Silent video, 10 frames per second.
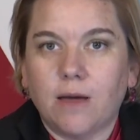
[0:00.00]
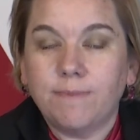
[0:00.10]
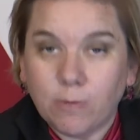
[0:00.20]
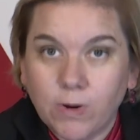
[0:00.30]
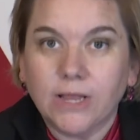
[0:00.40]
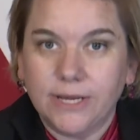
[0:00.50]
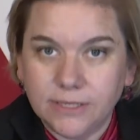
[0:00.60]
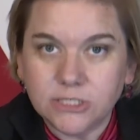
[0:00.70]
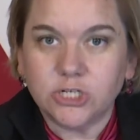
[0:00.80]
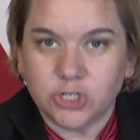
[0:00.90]
been
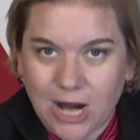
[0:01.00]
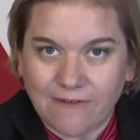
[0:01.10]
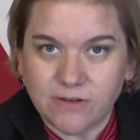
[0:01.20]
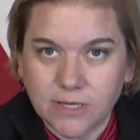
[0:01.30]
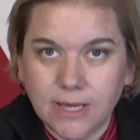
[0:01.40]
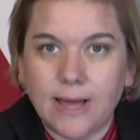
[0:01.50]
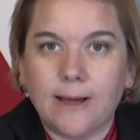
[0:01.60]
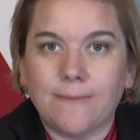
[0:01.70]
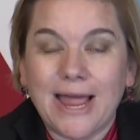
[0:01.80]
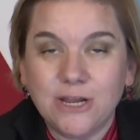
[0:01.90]
willing to travel.
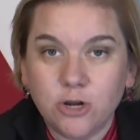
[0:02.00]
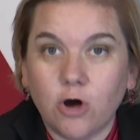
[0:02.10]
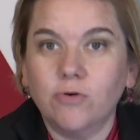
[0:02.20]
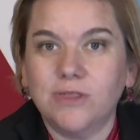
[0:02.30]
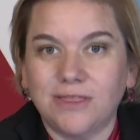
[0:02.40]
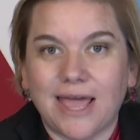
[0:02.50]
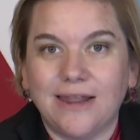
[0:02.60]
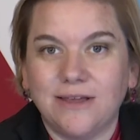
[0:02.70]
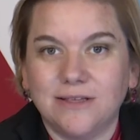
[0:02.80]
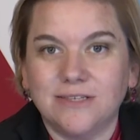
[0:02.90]
I know that
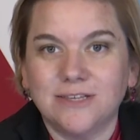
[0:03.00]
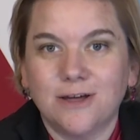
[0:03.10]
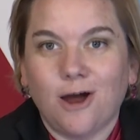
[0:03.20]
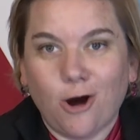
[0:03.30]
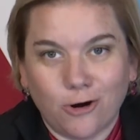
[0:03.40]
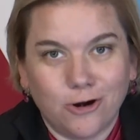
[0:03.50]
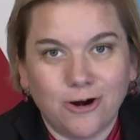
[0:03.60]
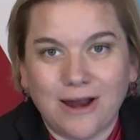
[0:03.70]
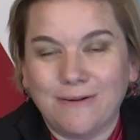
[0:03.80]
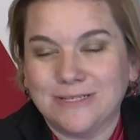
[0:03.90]
is
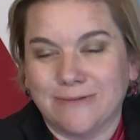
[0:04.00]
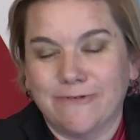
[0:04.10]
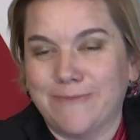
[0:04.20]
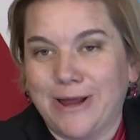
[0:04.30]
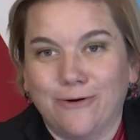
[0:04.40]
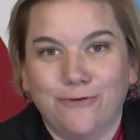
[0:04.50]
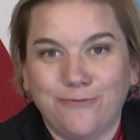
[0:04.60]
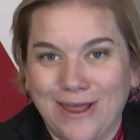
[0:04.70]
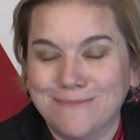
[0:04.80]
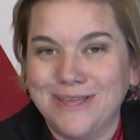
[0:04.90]
harder. Some of my own
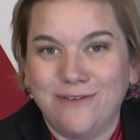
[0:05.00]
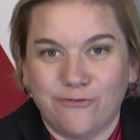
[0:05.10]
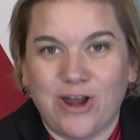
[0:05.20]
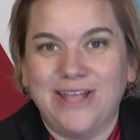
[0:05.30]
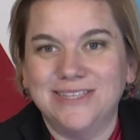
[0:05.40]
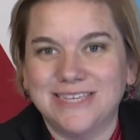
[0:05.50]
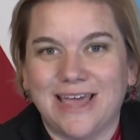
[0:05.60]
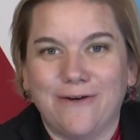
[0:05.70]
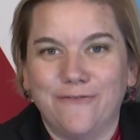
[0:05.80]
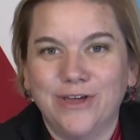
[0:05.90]
family and friends
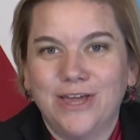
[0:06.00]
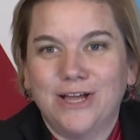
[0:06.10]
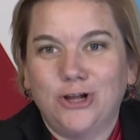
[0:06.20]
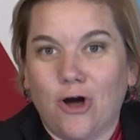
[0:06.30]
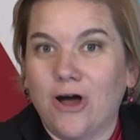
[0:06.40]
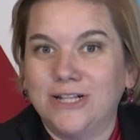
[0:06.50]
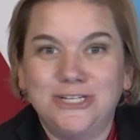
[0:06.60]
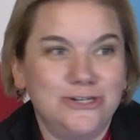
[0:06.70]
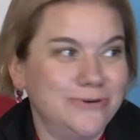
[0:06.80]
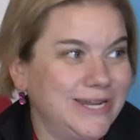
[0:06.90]
have gone
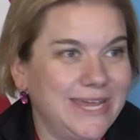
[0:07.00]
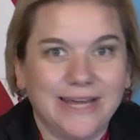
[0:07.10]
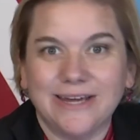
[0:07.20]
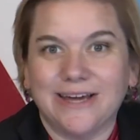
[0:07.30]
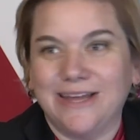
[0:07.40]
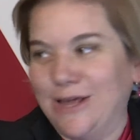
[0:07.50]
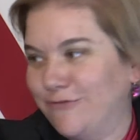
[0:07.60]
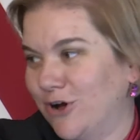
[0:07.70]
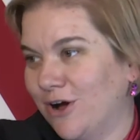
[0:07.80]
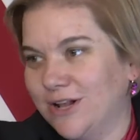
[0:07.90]
to Indiana and
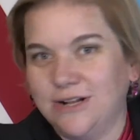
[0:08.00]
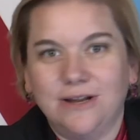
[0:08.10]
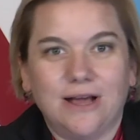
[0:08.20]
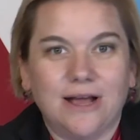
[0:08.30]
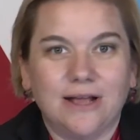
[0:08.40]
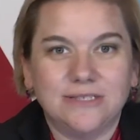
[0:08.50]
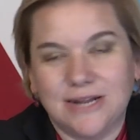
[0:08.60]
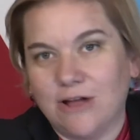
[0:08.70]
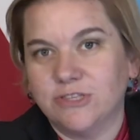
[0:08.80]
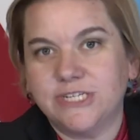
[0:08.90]
have gone to
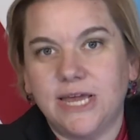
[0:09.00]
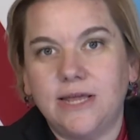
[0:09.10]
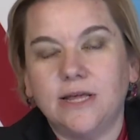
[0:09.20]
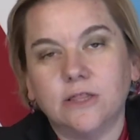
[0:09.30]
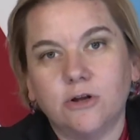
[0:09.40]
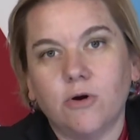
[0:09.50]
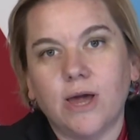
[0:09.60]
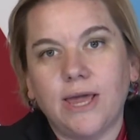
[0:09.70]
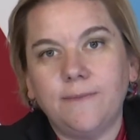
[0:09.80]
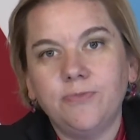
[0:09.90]
downstate
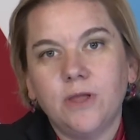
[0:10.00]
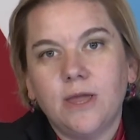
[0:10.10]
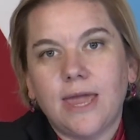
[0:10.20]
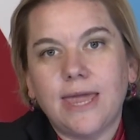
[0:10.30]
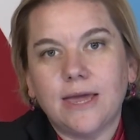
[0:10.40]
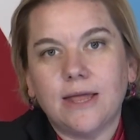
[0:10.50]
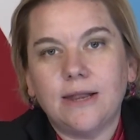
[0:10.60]
Illinois. And